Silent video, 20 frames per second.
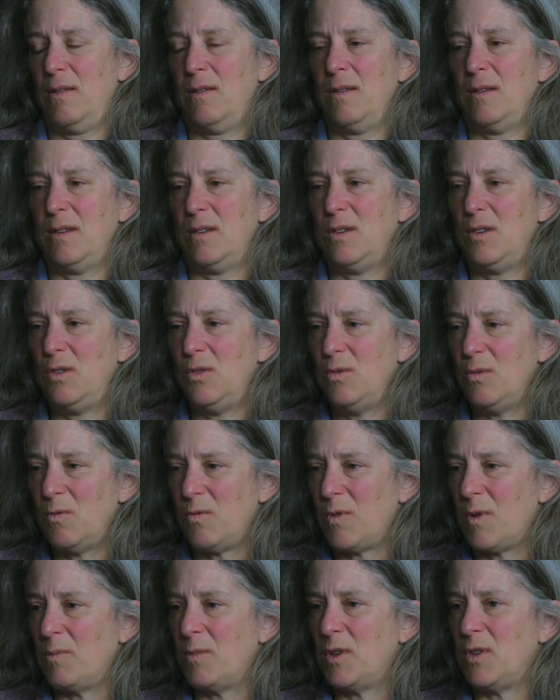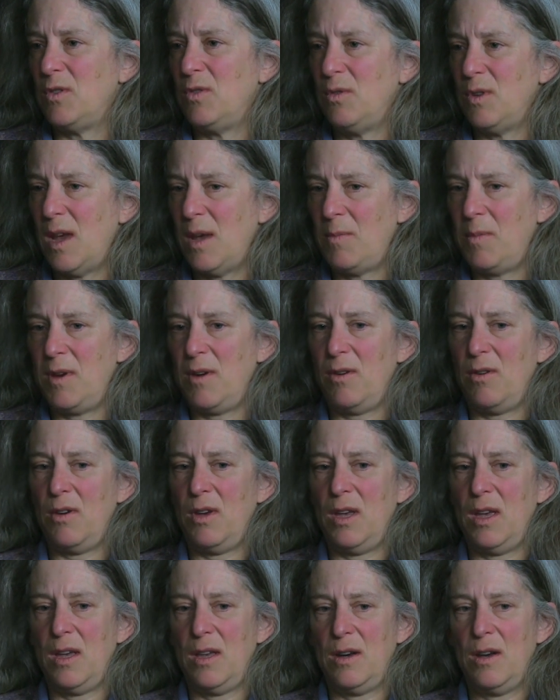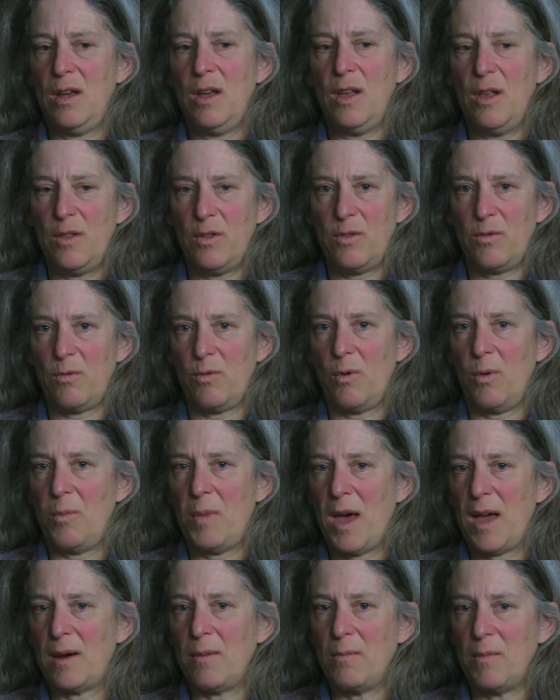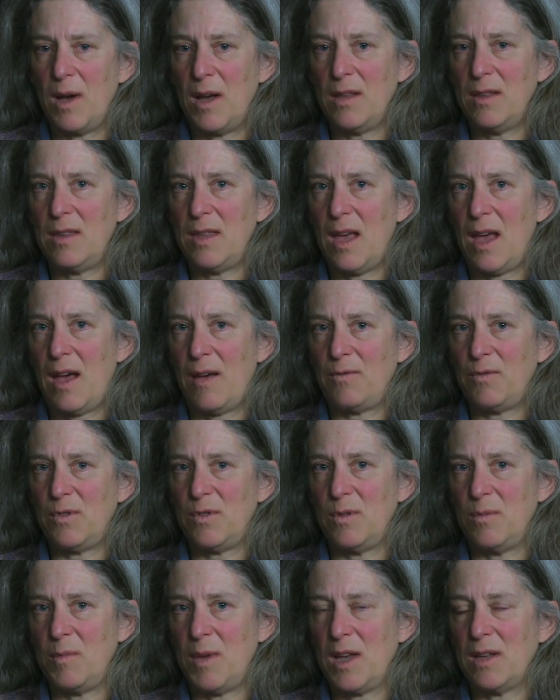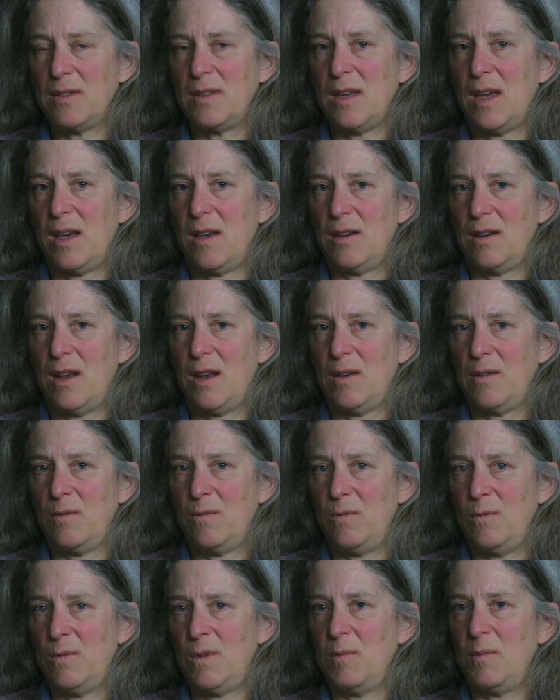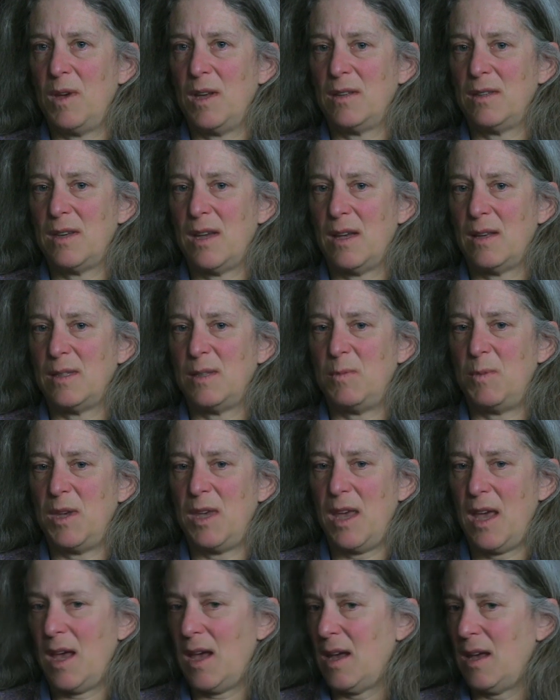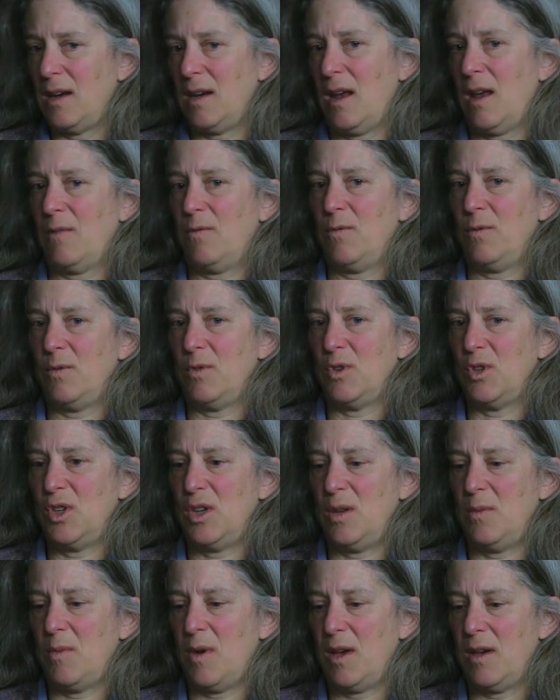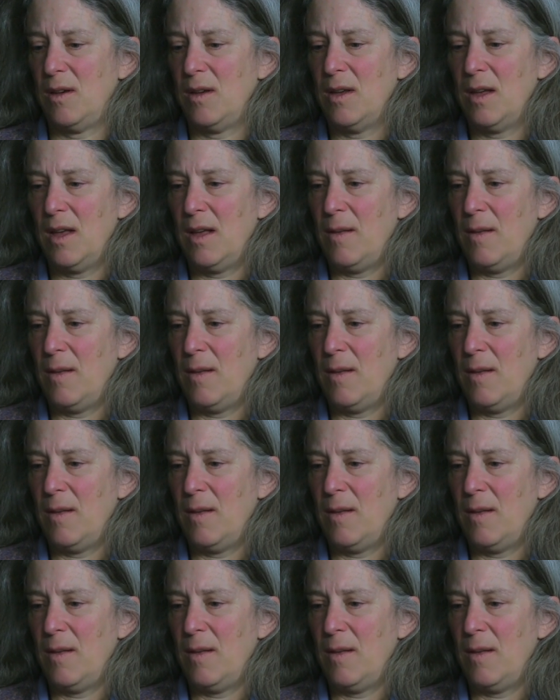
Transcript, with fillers: the two from the two day period through about a month after the meltdown the meltdowns began at Fukushima,